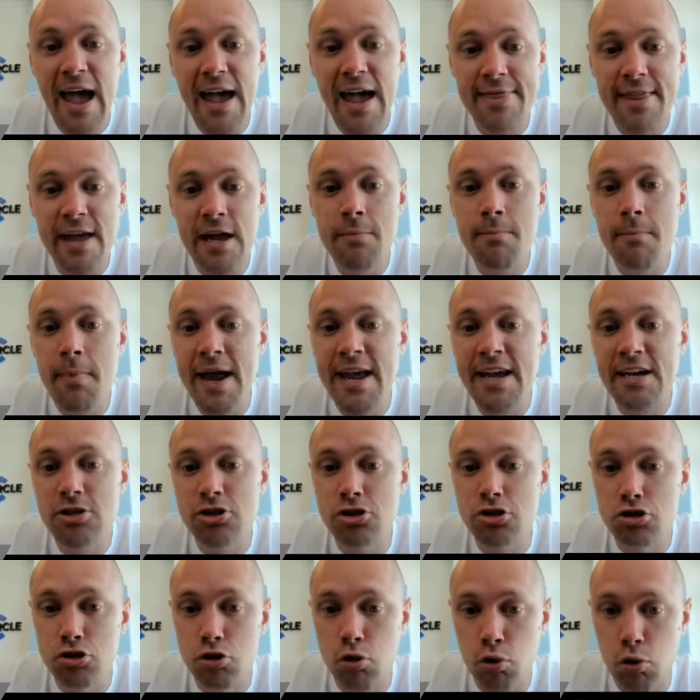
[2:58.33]
And then make
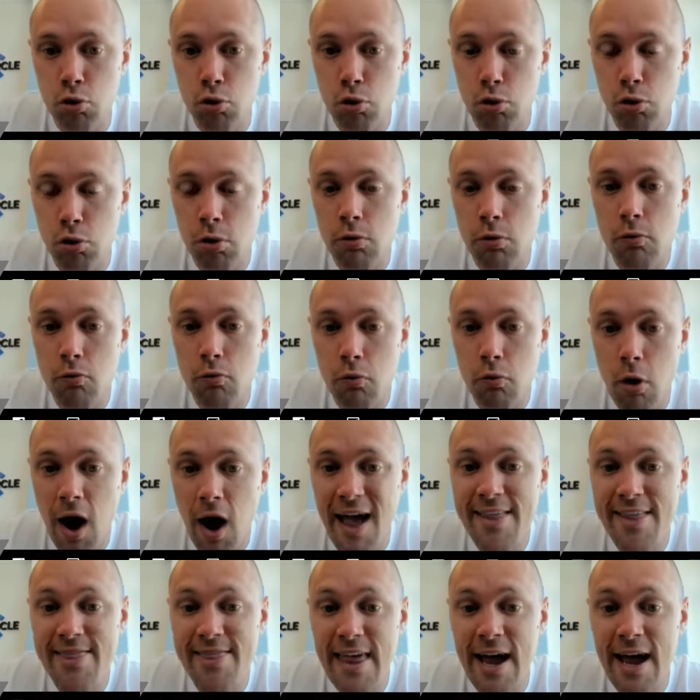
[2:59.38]
sure,
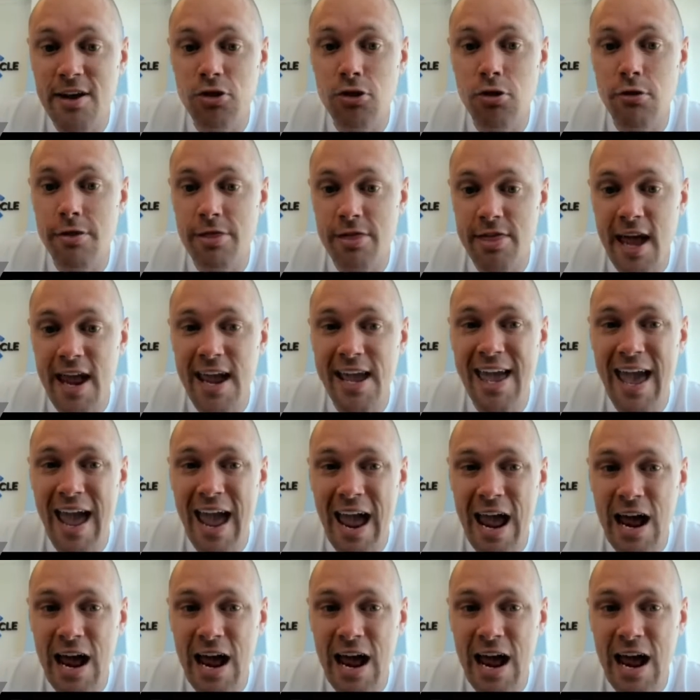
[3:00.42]
right, that you thank